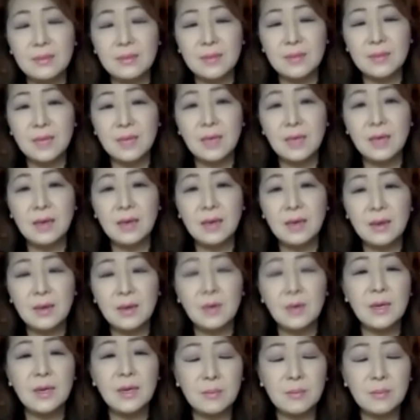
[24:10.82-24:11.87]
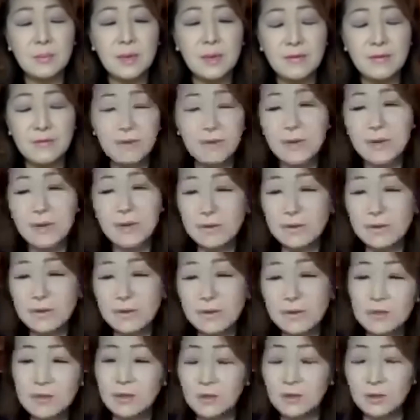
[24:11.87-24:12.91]
Yeah, well, my father is a
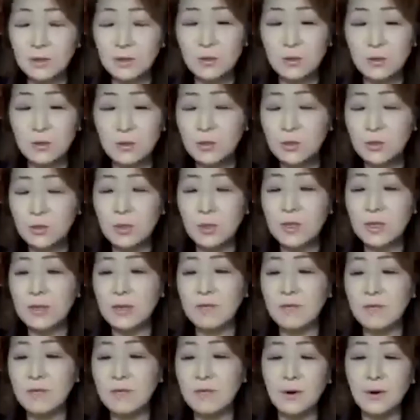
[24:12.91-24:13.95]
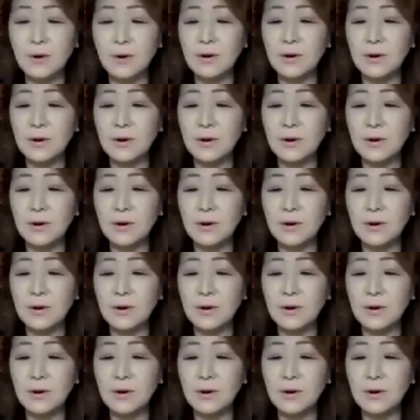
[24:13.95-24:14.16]
huge believer of the